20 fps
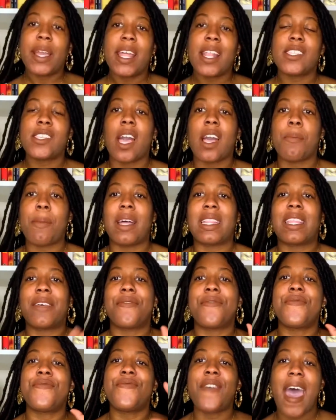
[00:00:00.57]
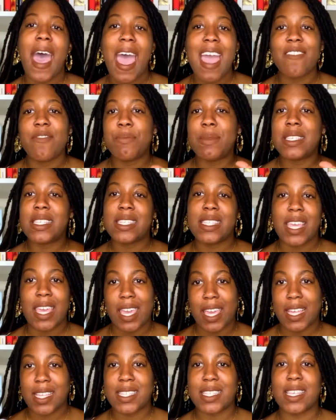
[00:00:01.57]
to talk about the 5
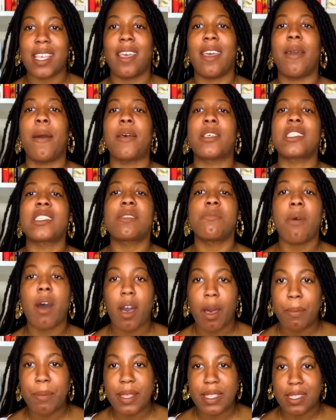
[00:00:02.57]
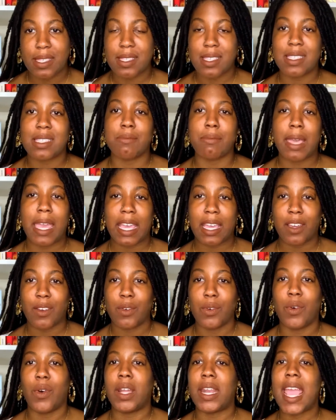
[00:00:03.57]
mistakes small businesses make
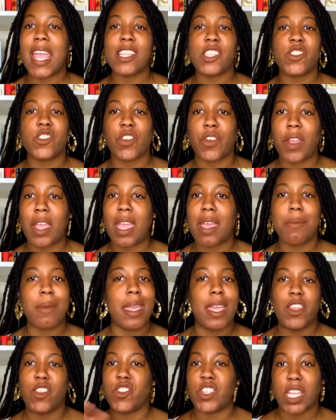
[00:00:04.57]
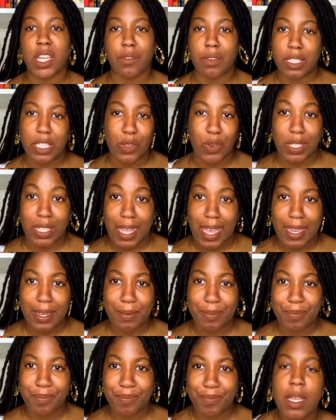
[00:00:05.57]
on Instagram and generally online.
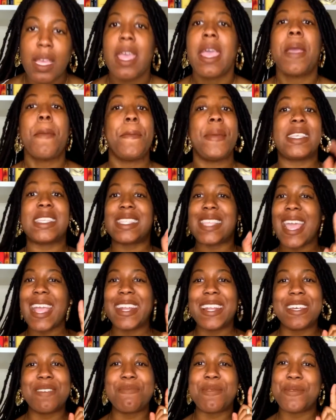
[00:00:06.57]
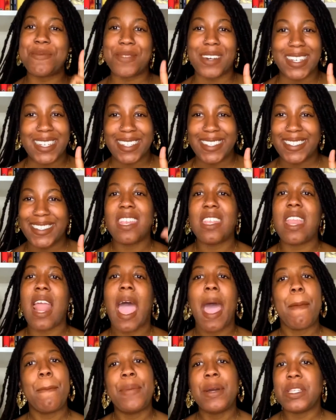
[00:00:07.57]
Mistake number 1, not
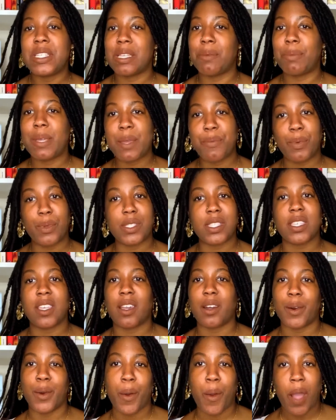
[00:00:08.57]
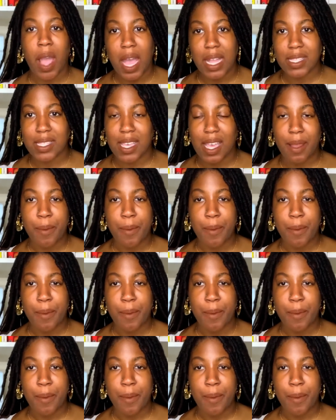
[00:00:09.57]
pushing people to your own content.